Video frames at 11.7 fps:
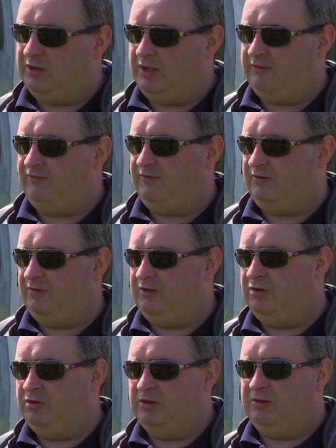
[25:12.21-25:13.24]
if you,
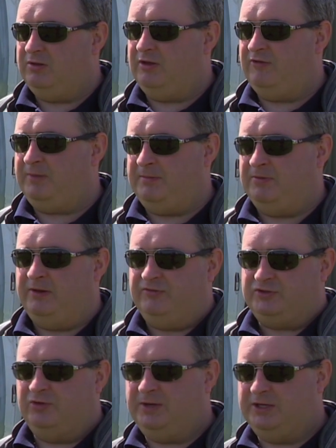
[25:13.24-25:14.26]
you, if people ever
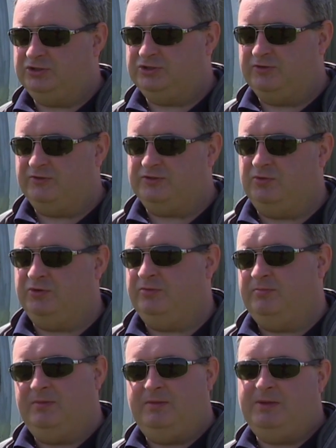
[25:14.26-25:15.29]
saw pictures of us, wonder
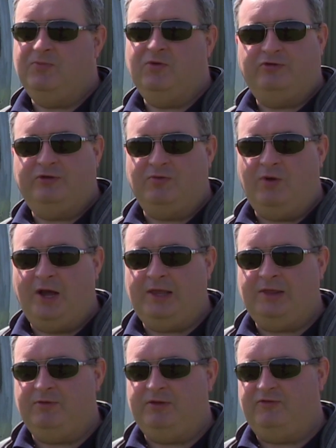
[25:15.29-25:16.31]
maybe wondering why
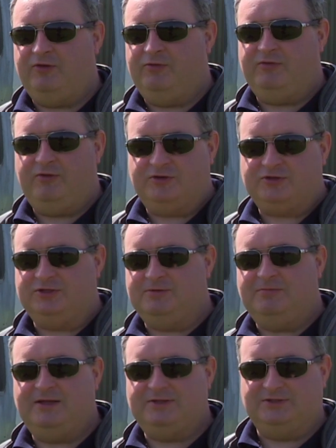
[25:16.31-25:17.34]
that we flew with oxygen
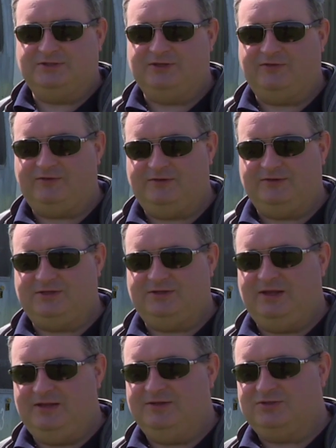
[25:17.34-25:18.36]
masks and stuff in,
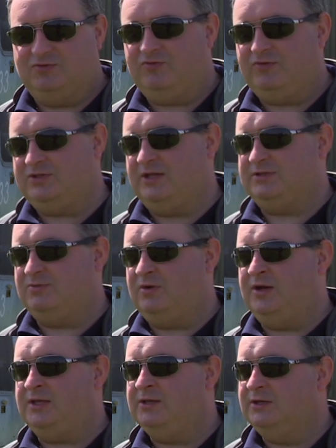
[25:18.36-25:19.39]
in the swordfish, that's
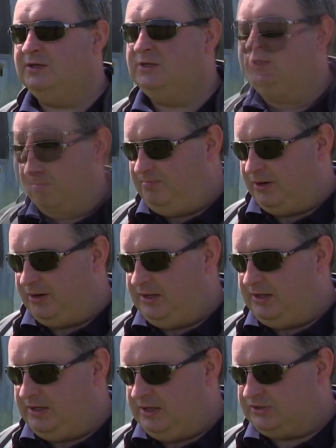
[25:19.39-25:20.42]
why. But uh,
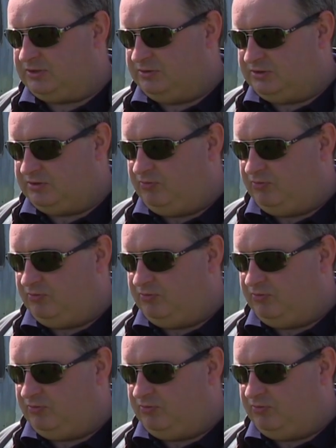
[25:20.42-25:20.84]
yeah, so it's